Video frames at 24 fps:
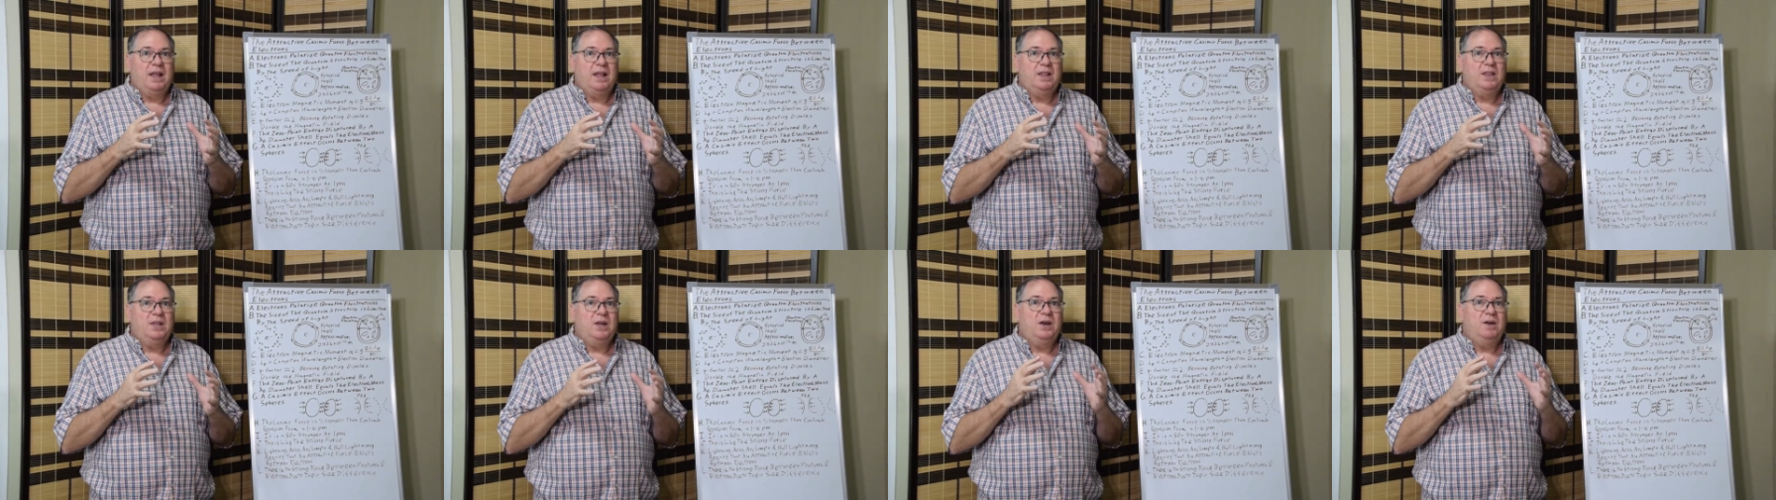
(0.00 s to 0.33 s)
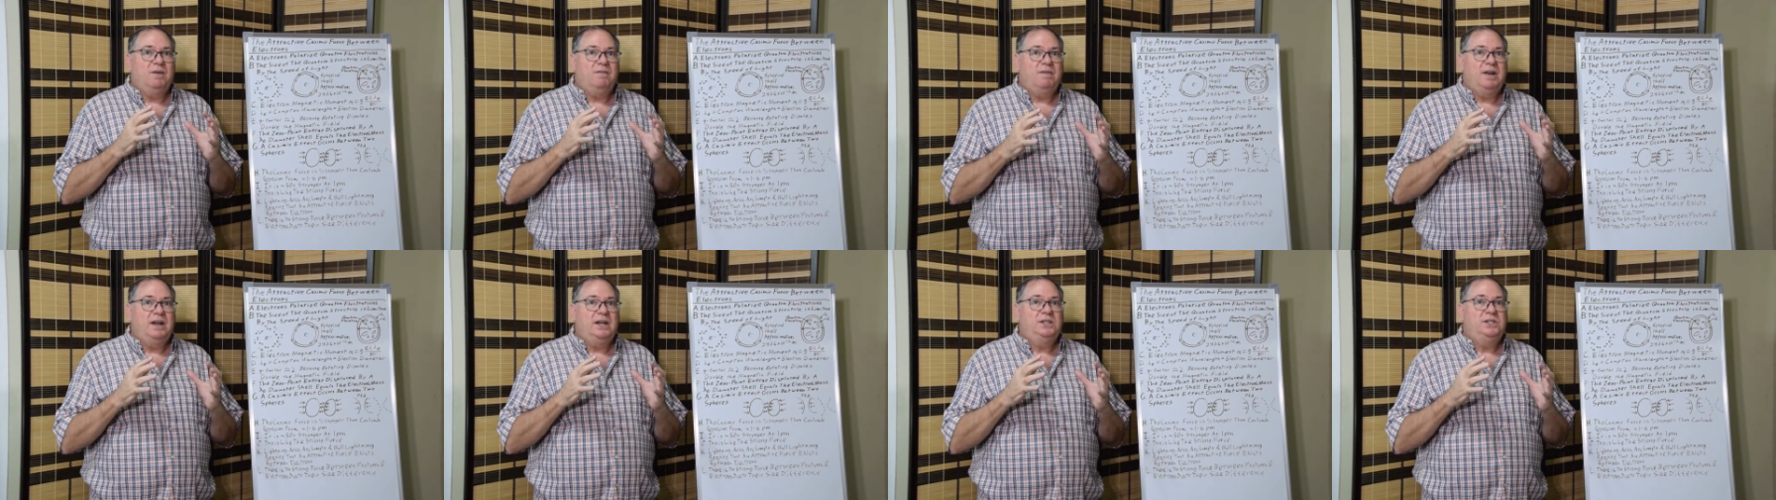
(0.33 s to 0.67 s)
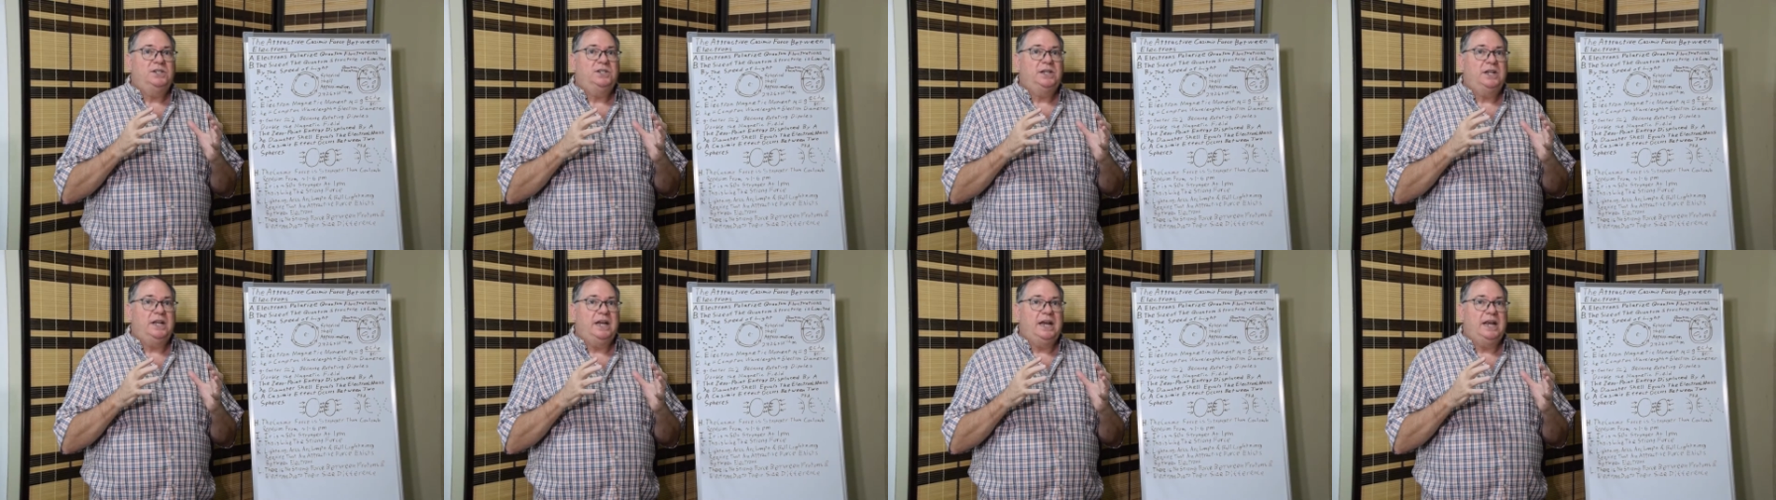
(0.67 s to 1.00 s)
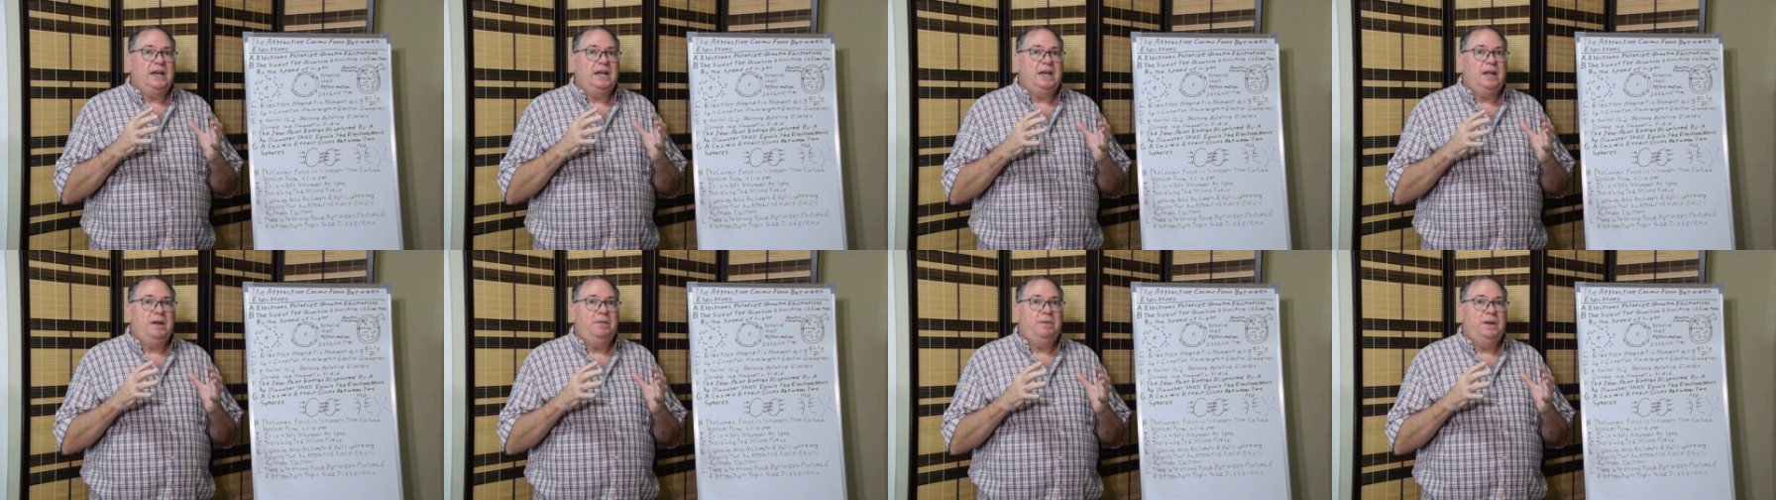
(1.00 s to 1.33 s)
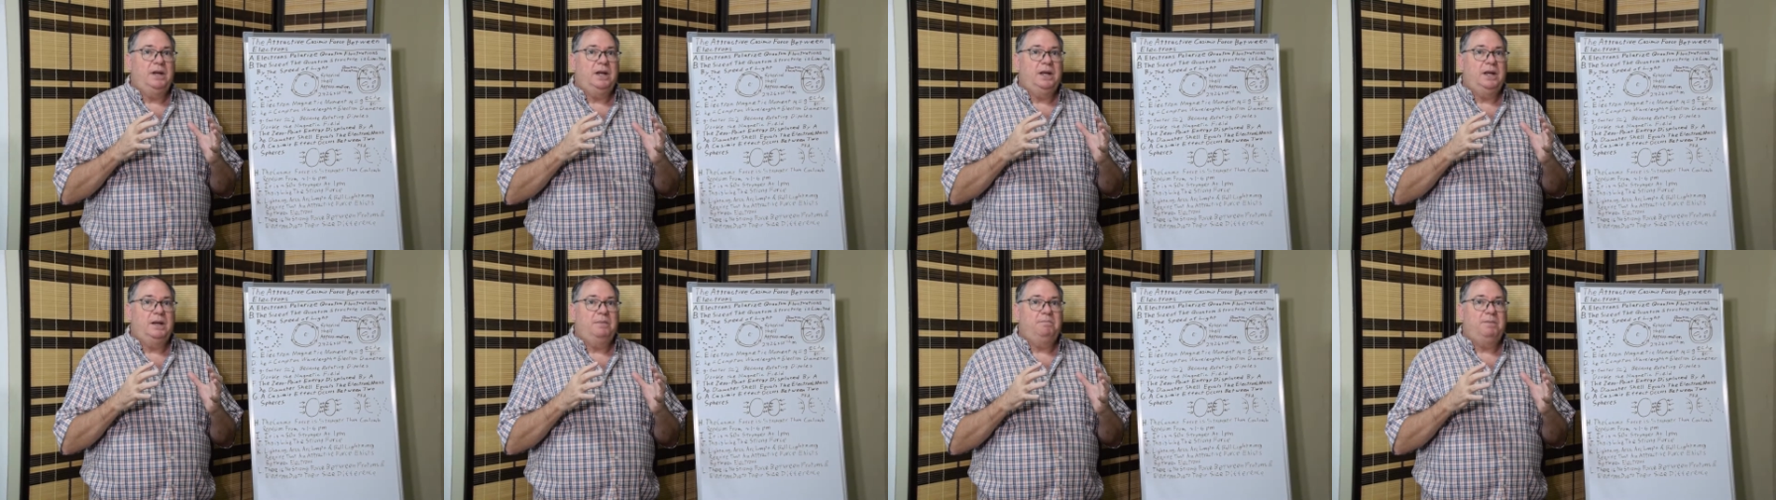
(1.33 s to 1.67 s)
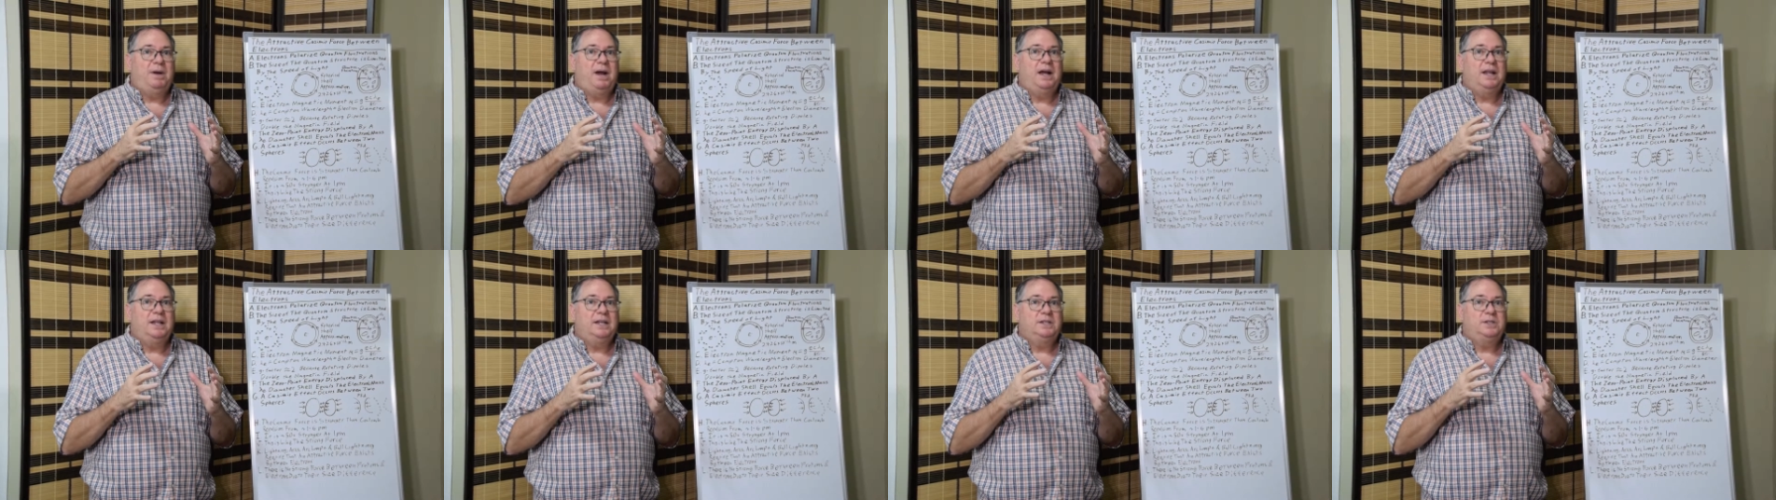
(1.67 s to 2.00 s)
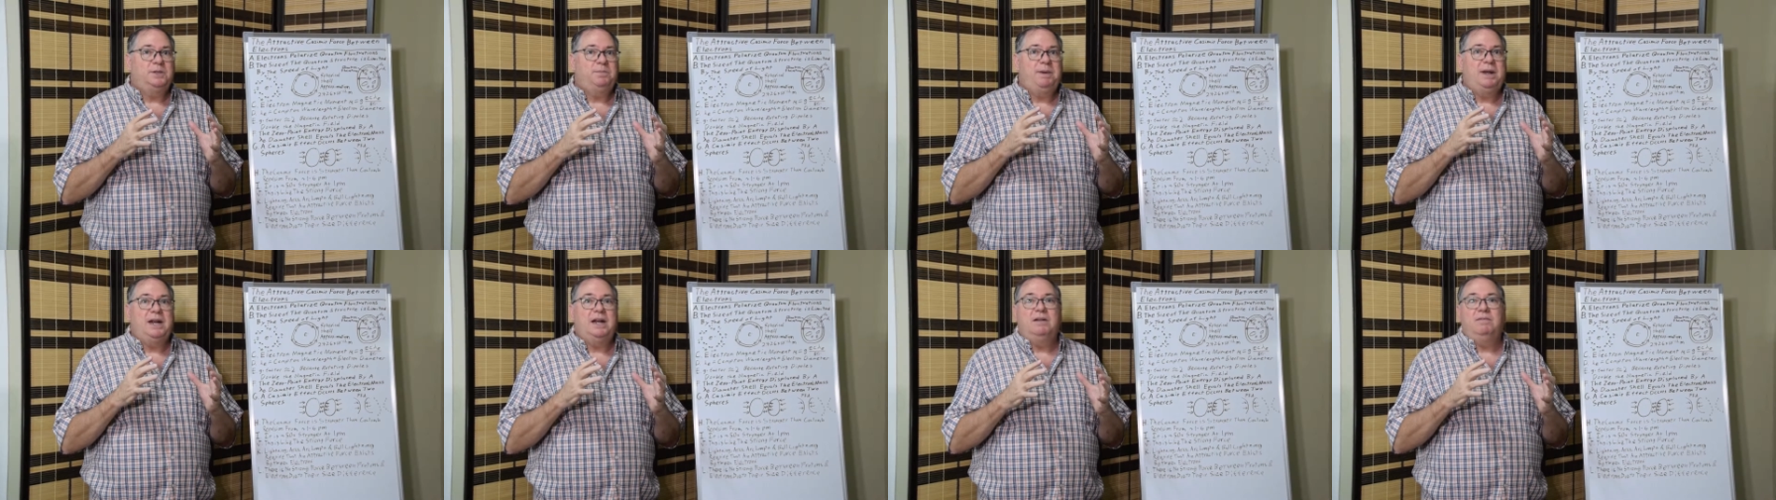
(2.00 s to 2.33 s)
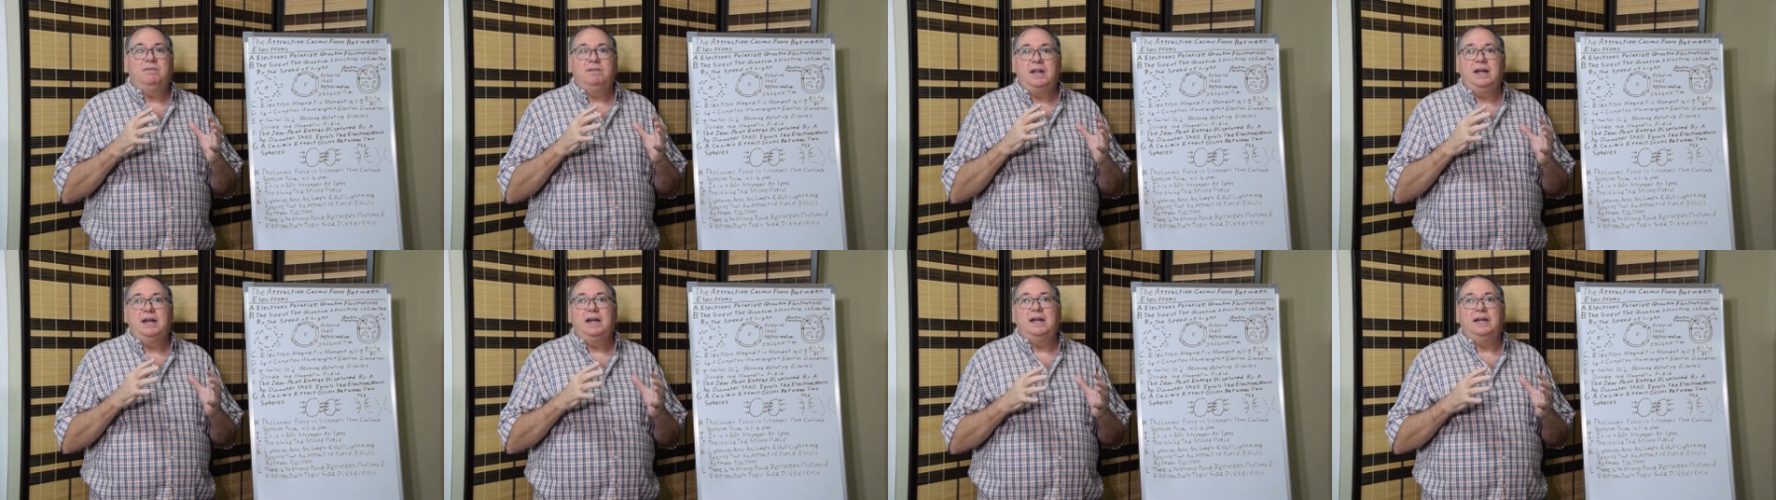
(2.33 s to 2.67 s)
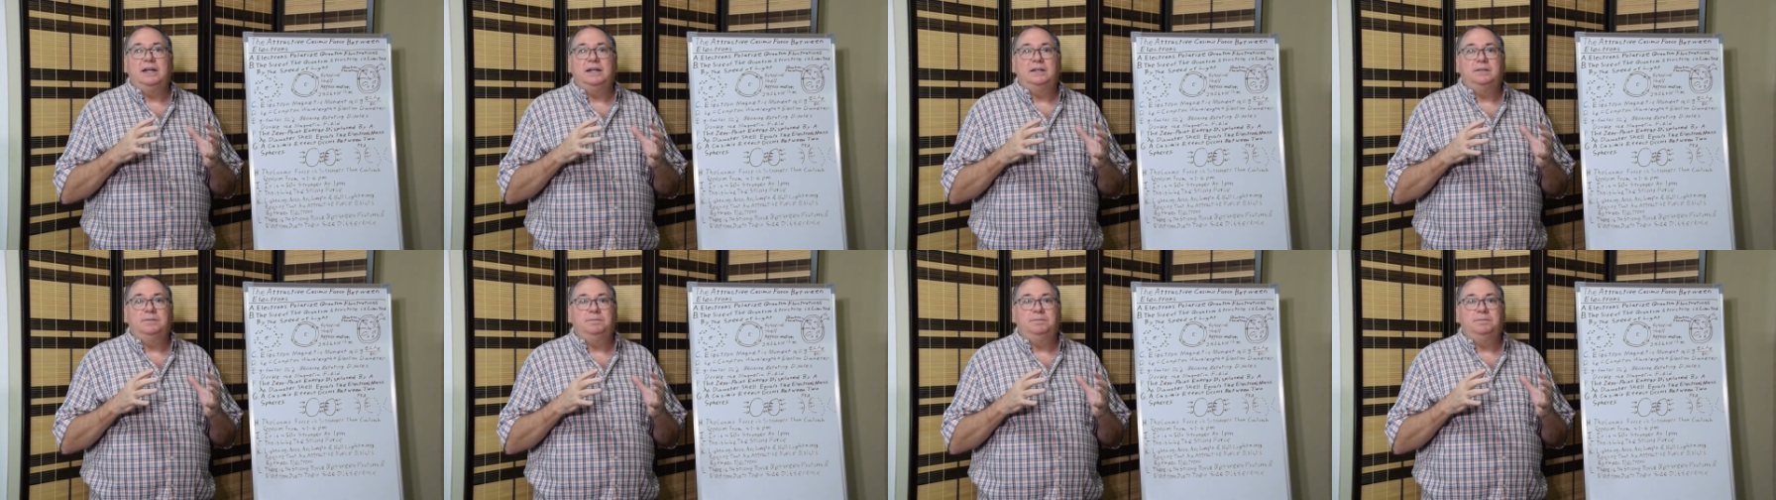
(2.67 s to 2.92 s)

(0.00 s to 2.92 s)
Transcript: they're eventually limited by the speed of light